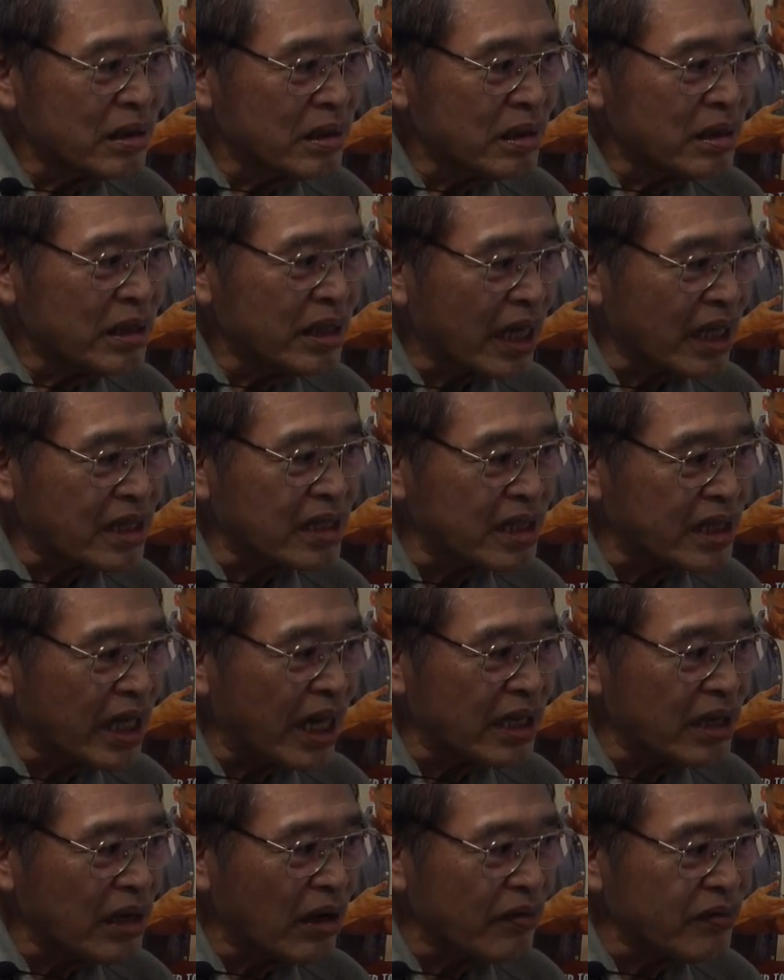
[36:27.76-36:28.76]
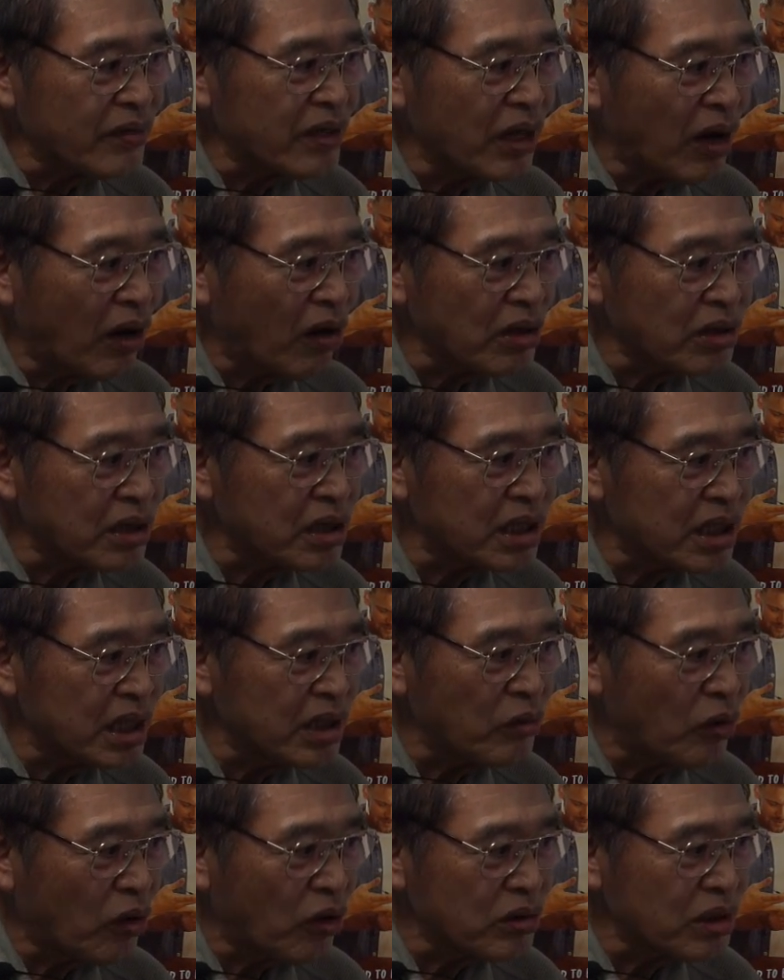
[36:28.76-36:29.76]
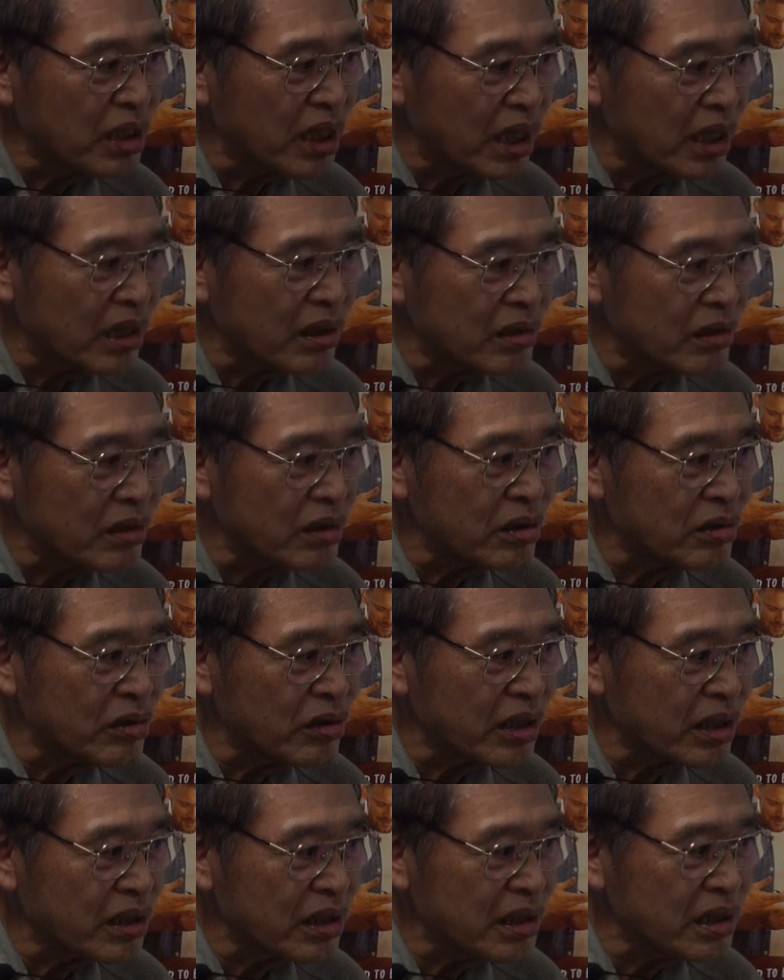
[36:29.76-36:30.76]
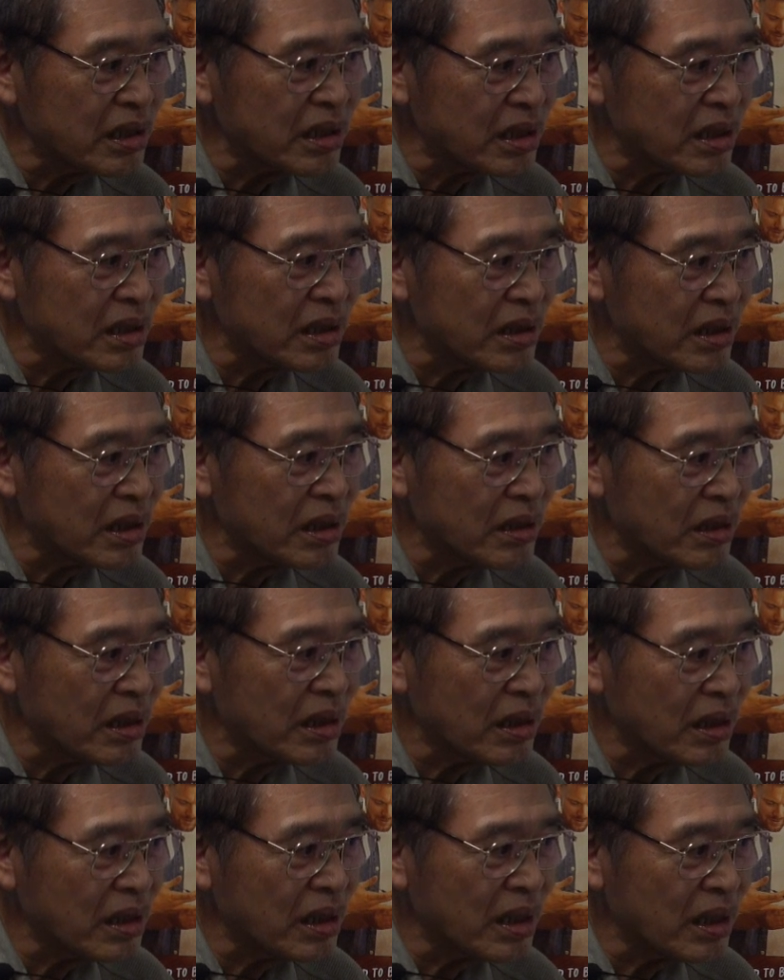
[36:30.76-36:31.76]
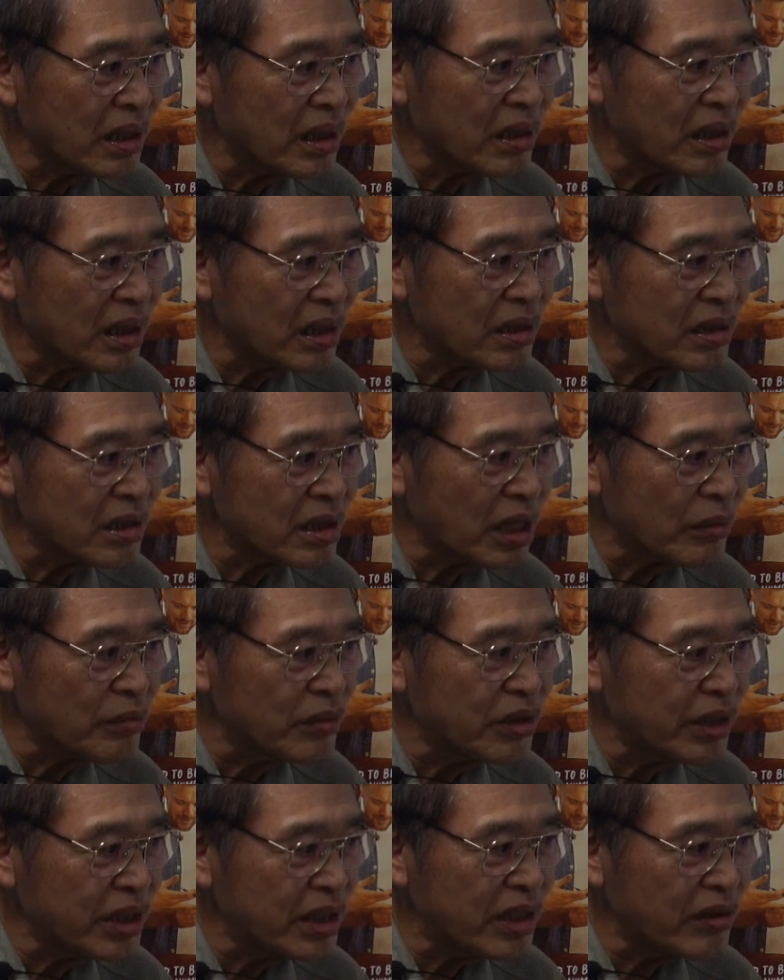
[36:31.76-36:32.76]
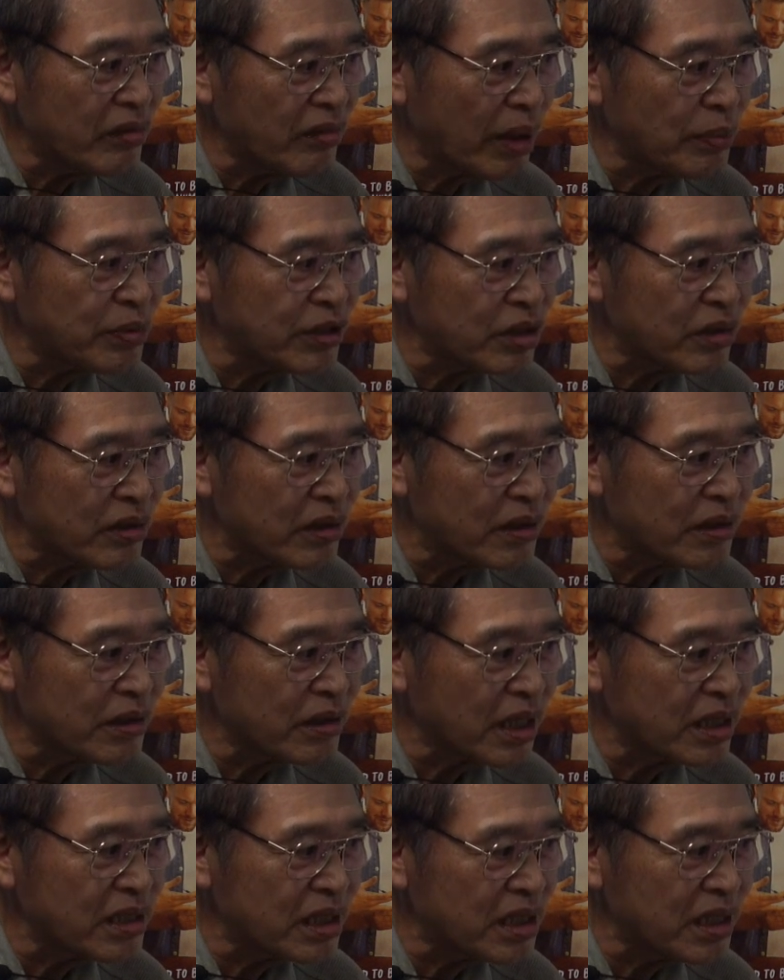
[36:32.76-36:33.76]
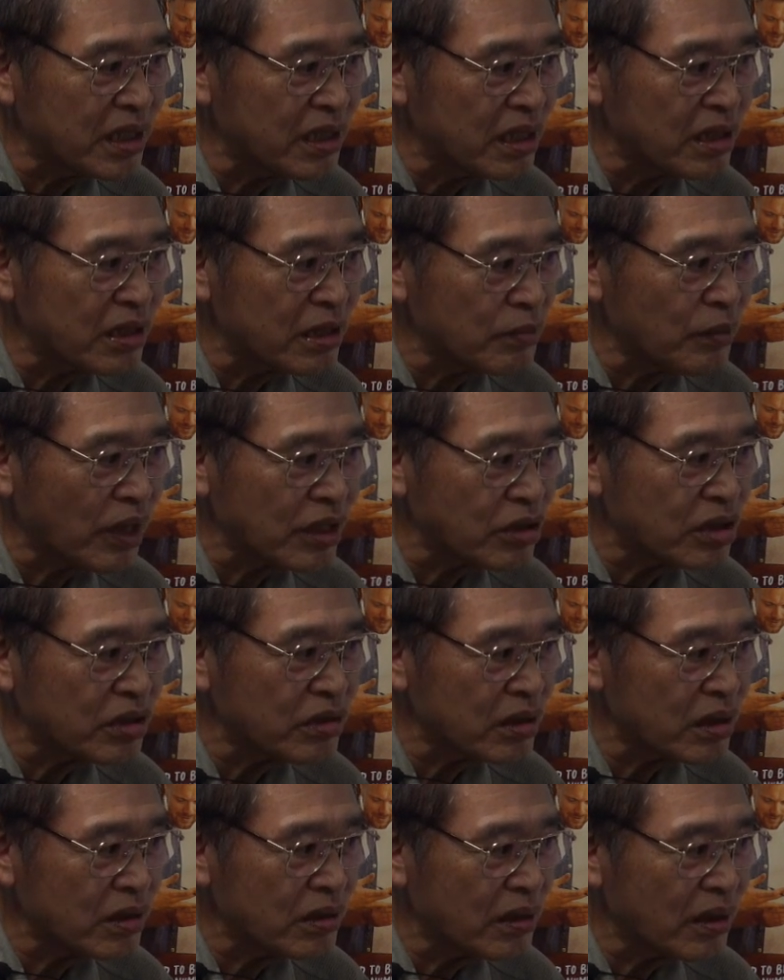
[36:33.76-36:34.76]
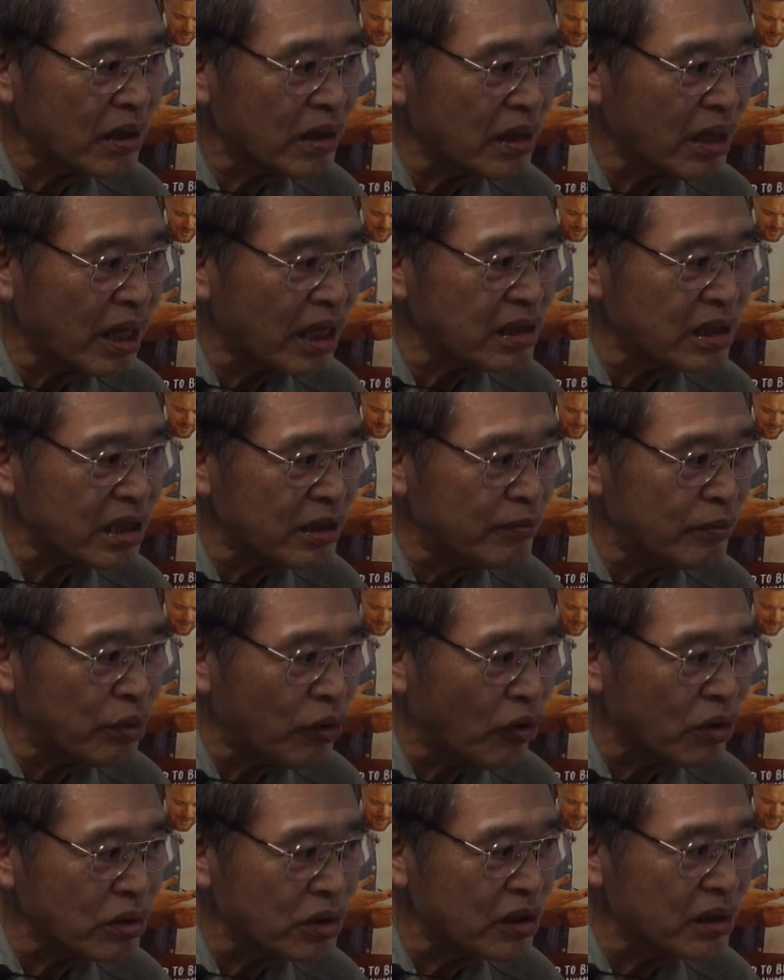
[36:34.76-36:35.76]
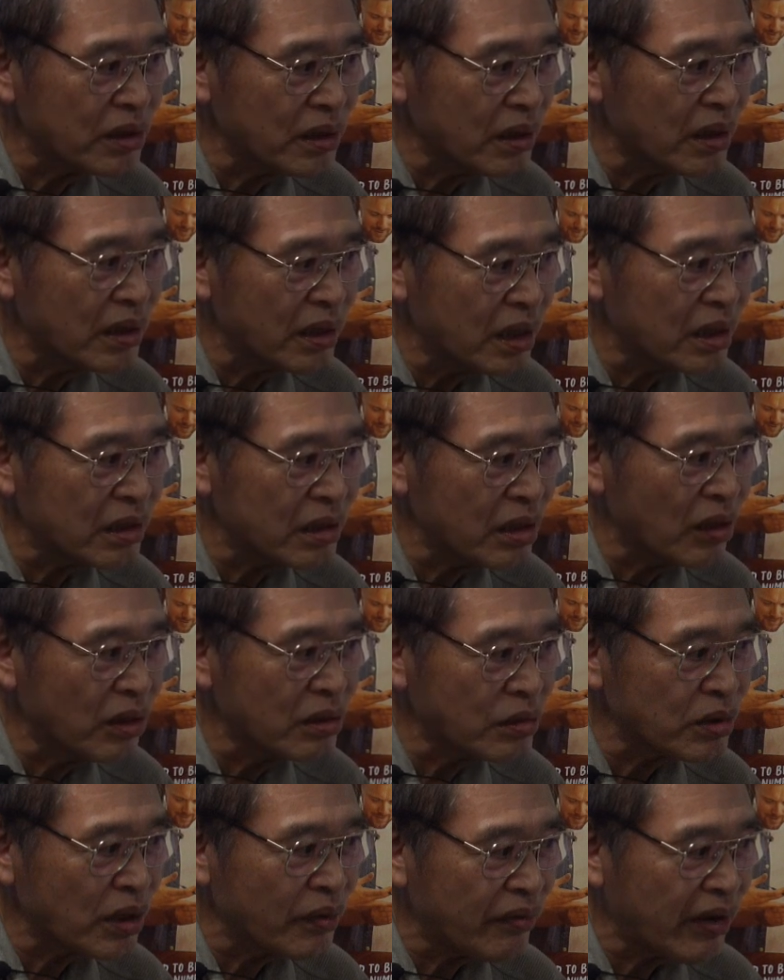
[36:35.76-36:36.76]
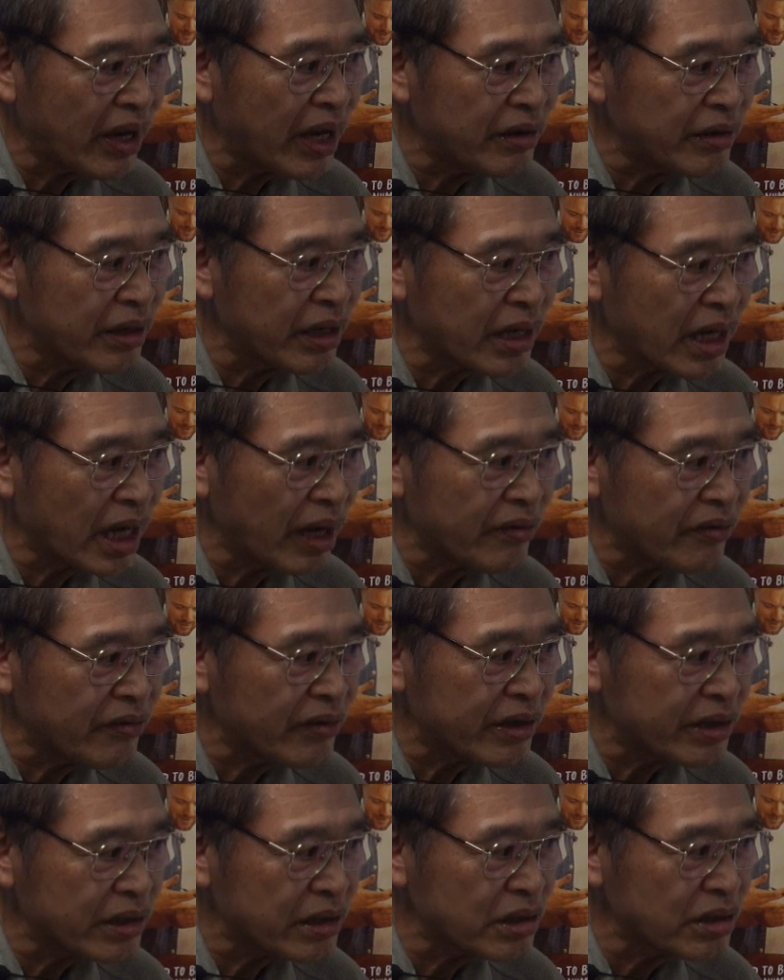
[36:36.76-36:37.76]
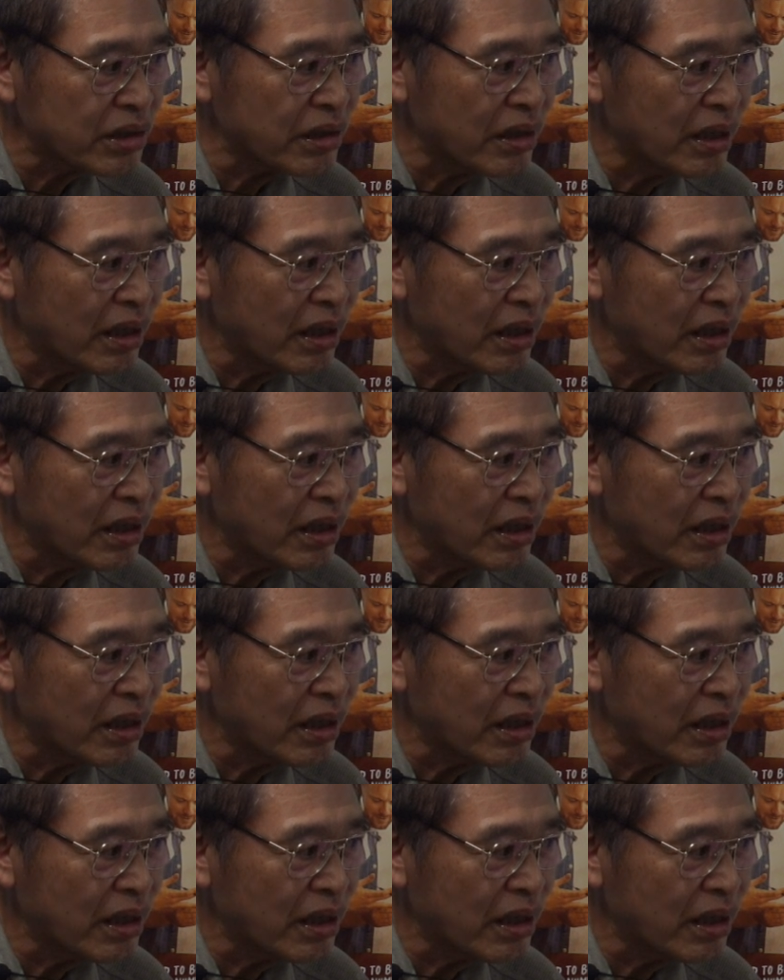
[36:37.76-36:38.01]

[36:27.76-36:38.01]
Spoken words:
The extent of the hot seawater during this submarine eruption, you can see, is much less important in terms of area coverage.